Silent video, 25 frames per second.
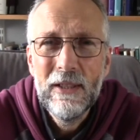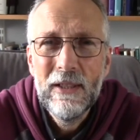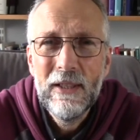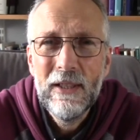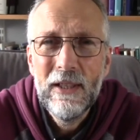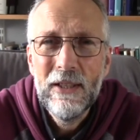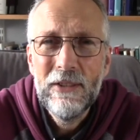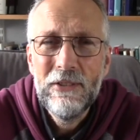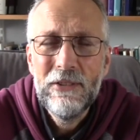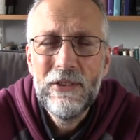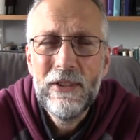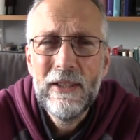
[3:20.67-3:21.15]

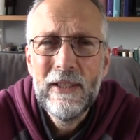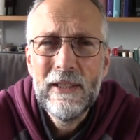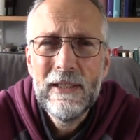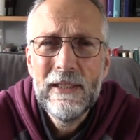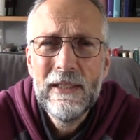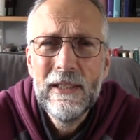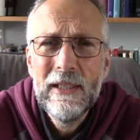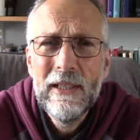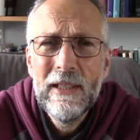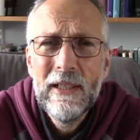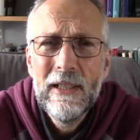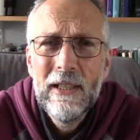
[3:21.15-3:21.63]
As He
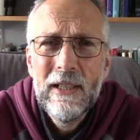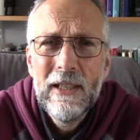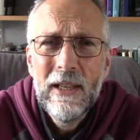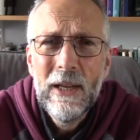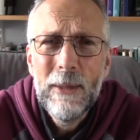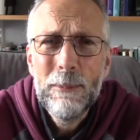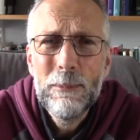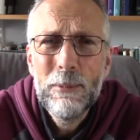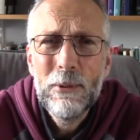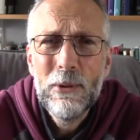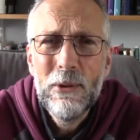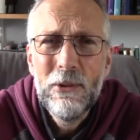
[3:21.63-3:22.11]

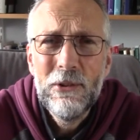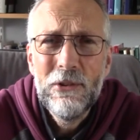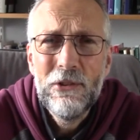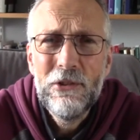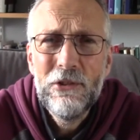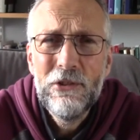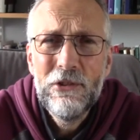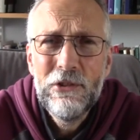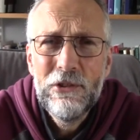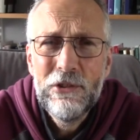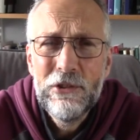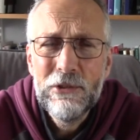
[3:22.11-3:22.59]
approached
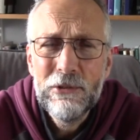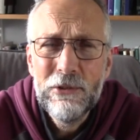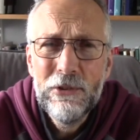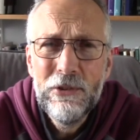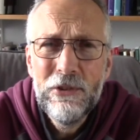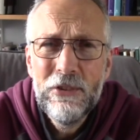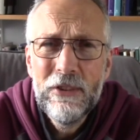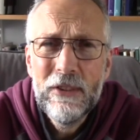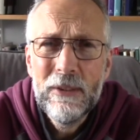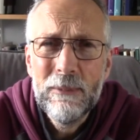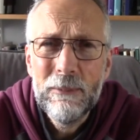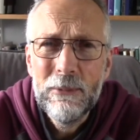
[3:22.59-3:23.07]

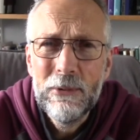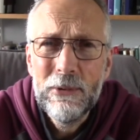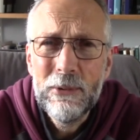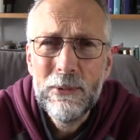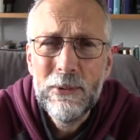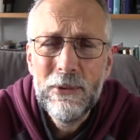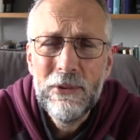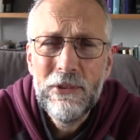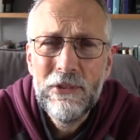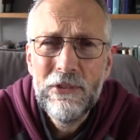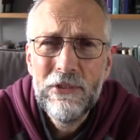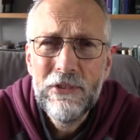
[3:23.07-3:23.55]
Jerusalem
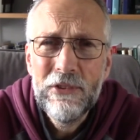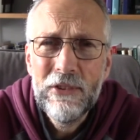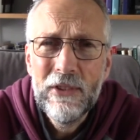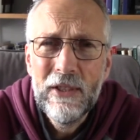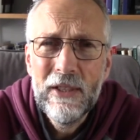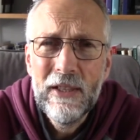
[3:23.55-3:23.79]
towards